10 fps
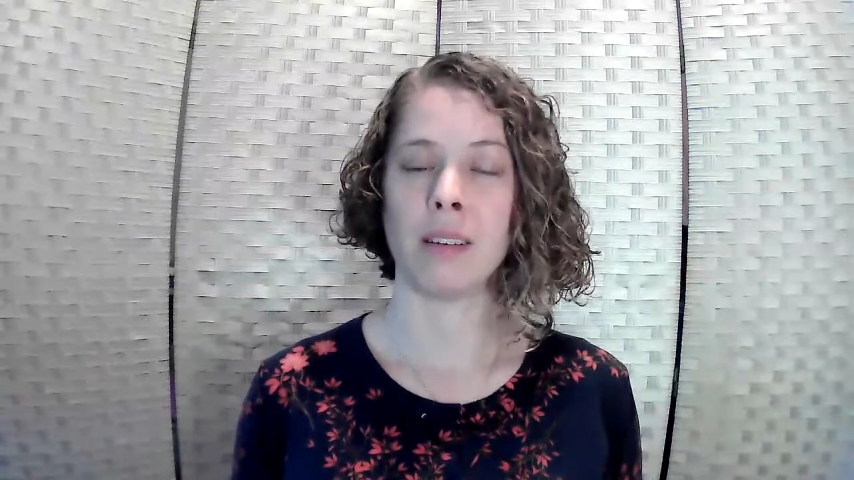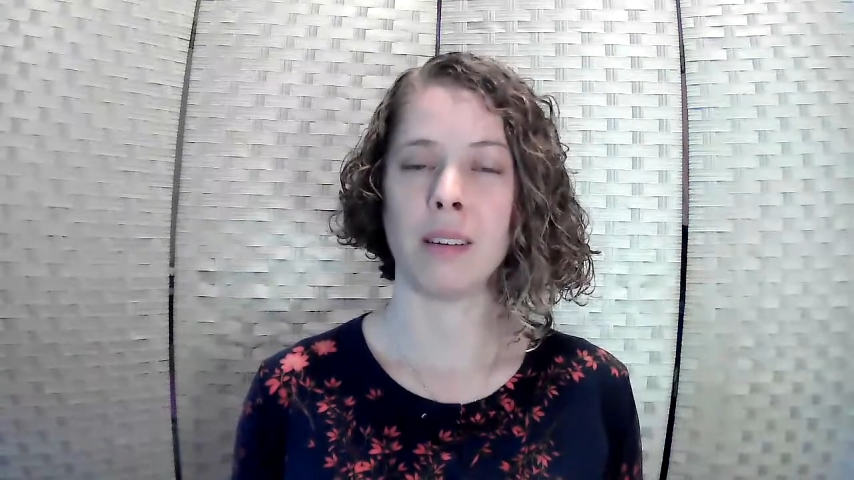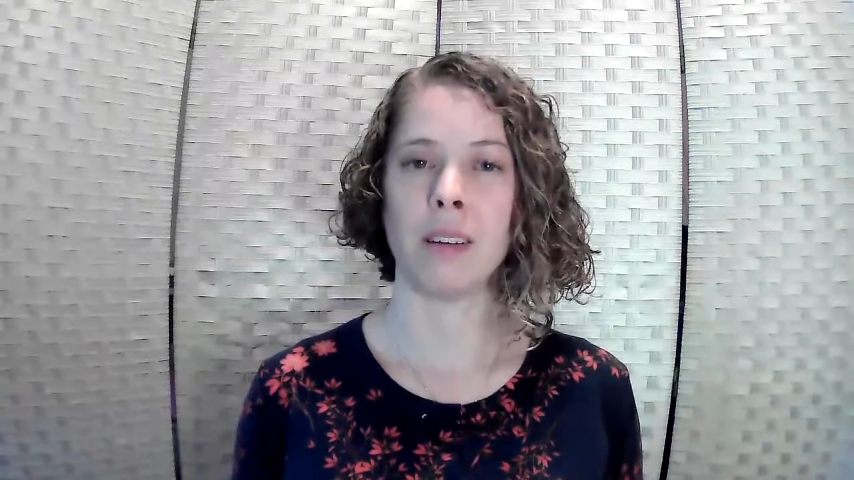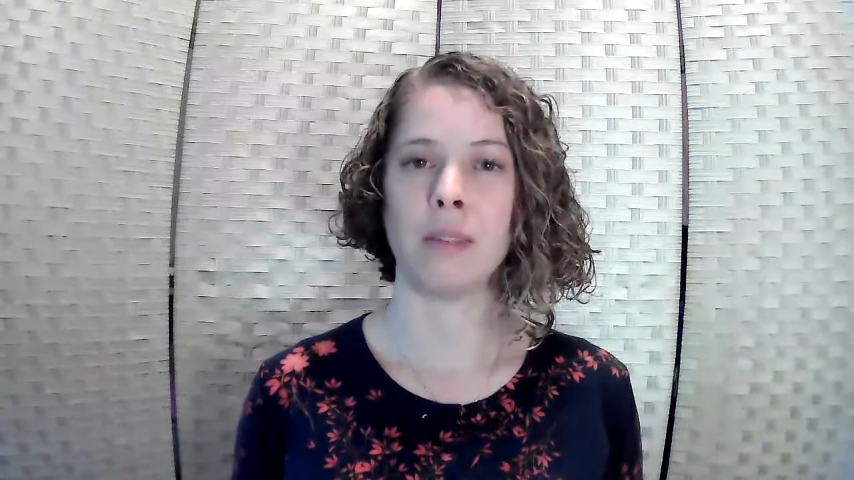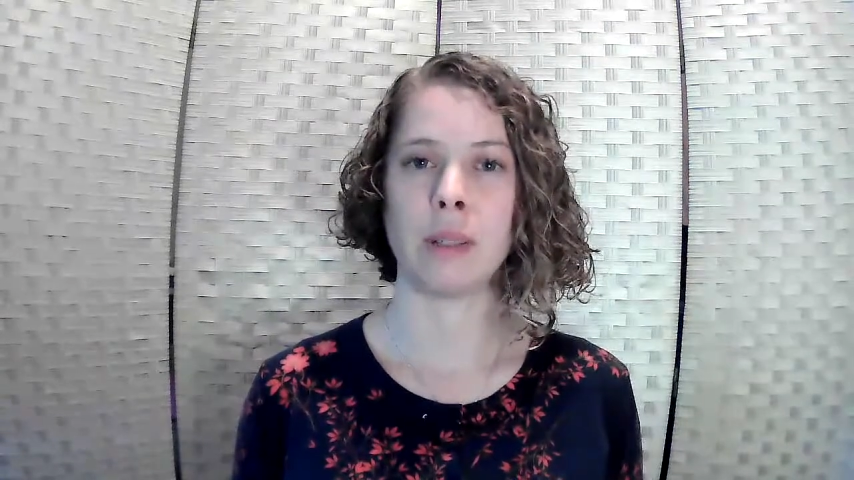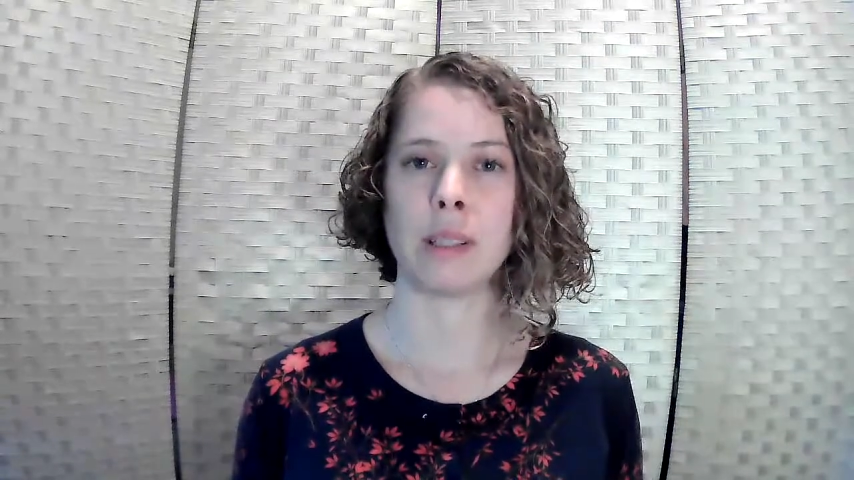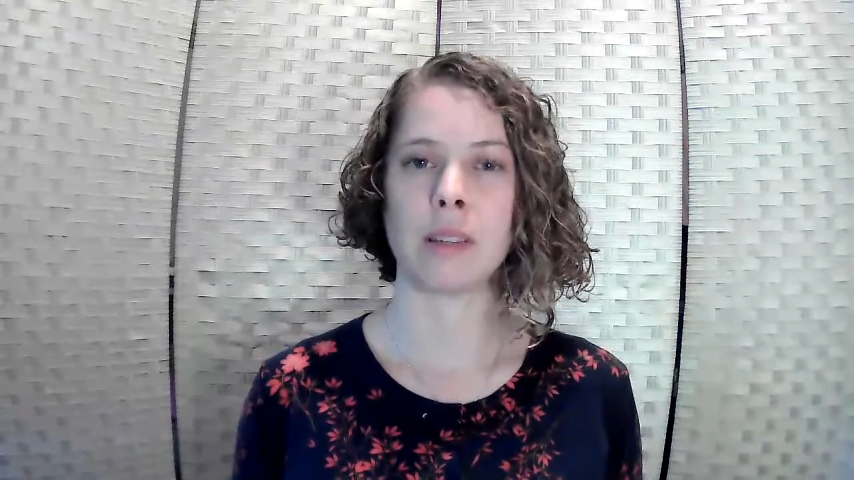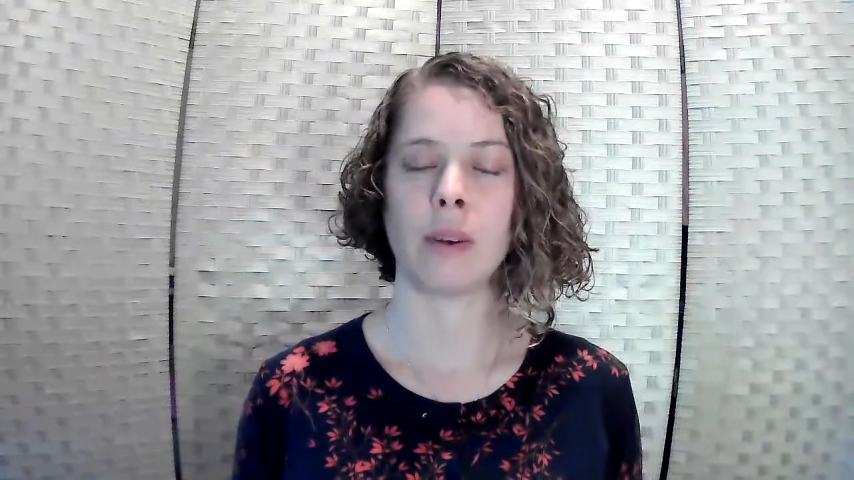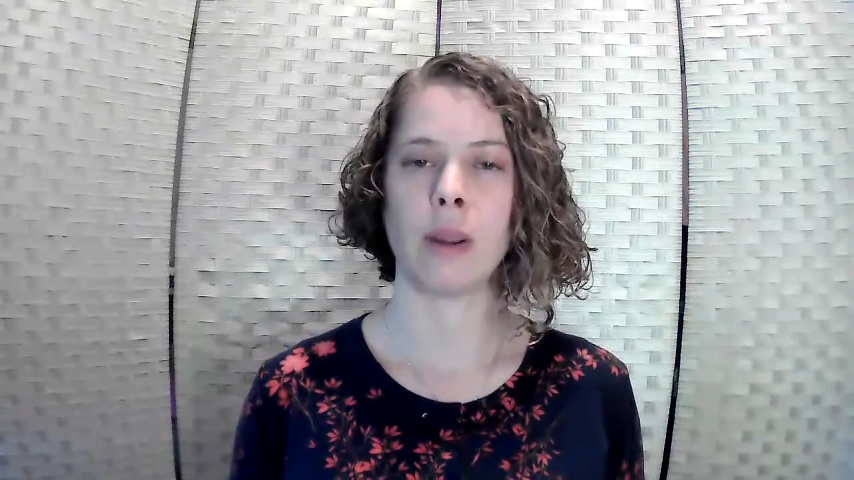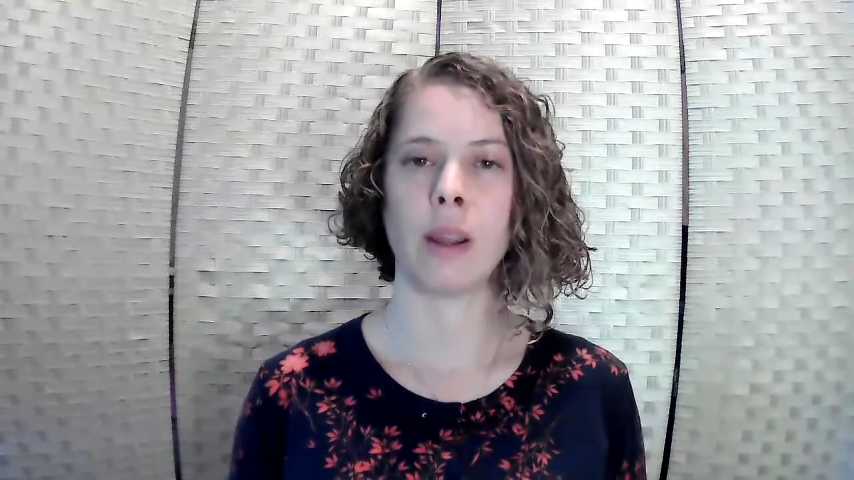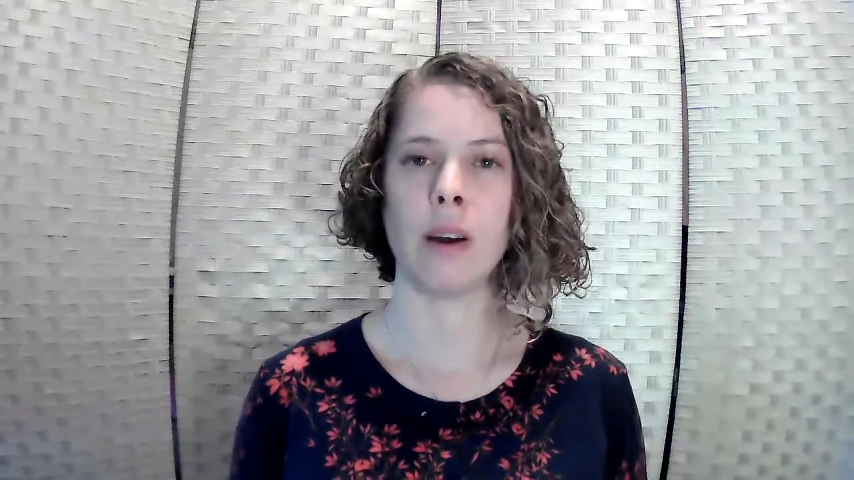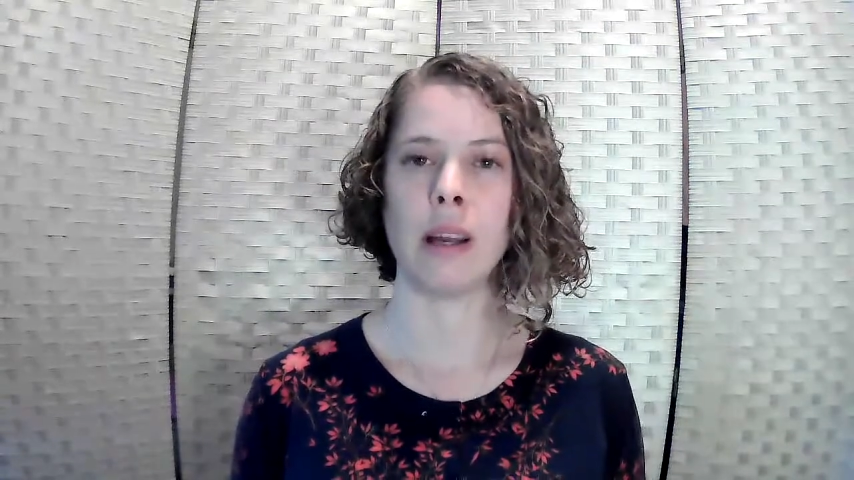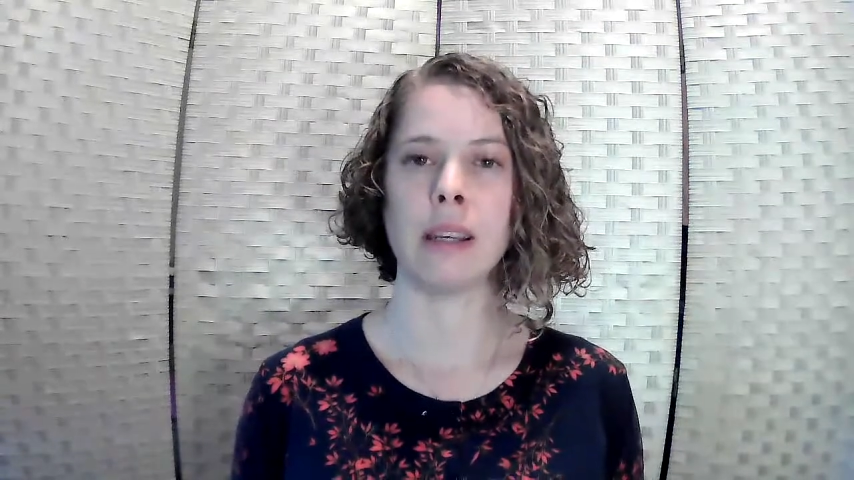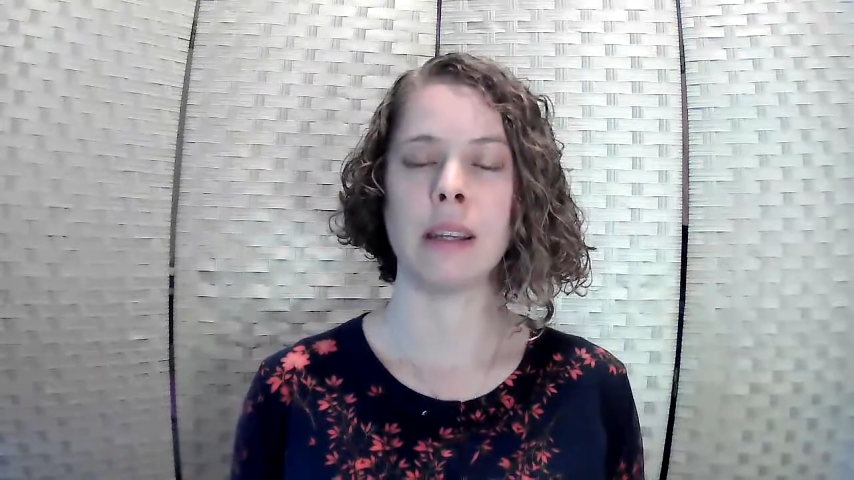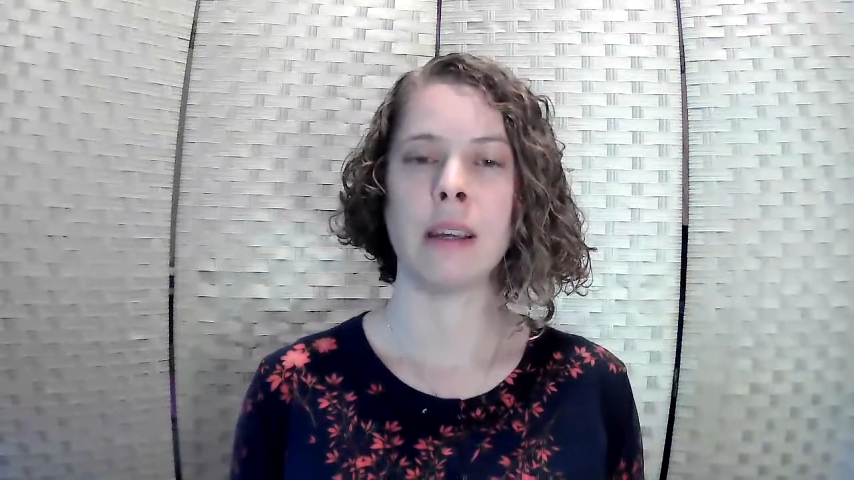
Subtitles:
of what's going on.